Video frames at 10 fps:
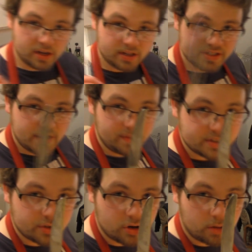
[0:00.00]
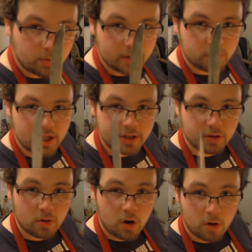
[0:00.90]
it as even as your drunk brain will let
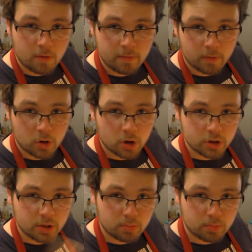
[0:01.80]
you over the